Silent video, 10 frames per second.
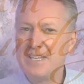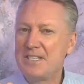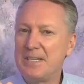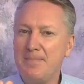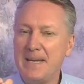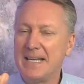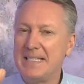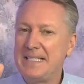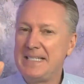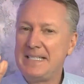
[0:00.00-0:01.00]
this to be a
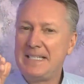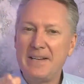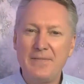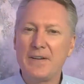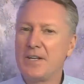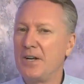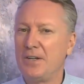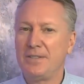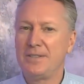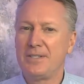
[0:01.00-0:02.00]

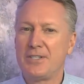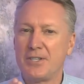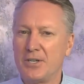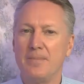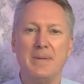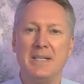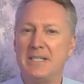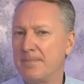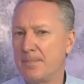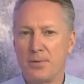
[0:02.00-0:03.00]
difficult sermon
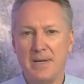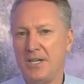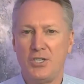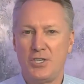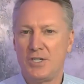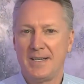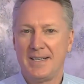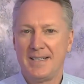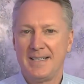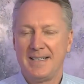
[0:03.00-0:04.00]
to preach.
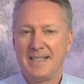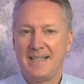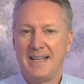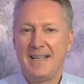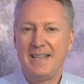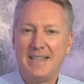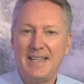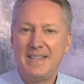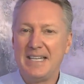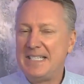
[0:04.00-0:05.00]

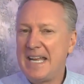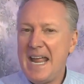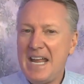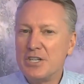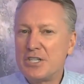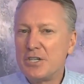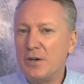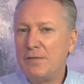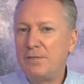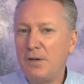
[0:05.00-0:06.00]
The day is
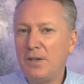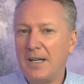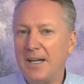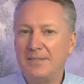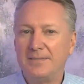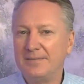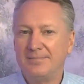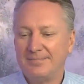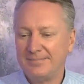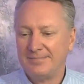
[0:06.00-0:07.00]
so full of
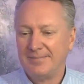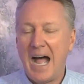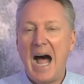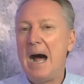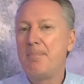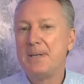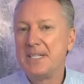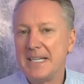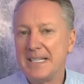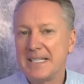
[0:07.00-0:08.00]

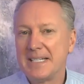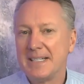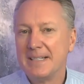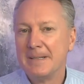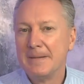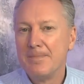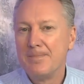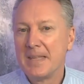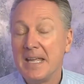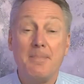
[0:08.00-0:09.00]
opposites.
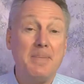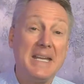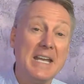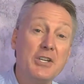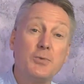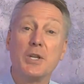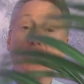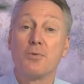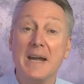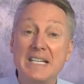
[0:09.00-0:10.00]
It begins
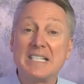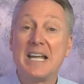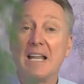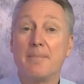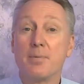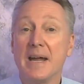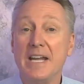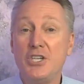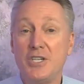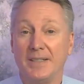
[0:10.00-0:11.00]
with great
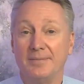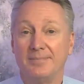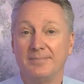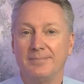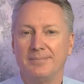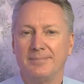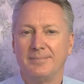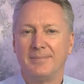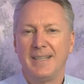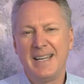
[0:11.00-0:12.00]
celebration.
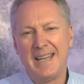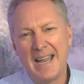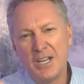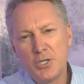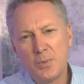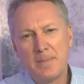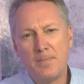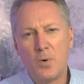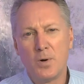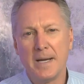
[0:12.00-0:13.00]
It ends with
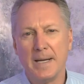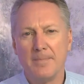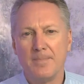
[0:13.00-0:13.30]
mourning.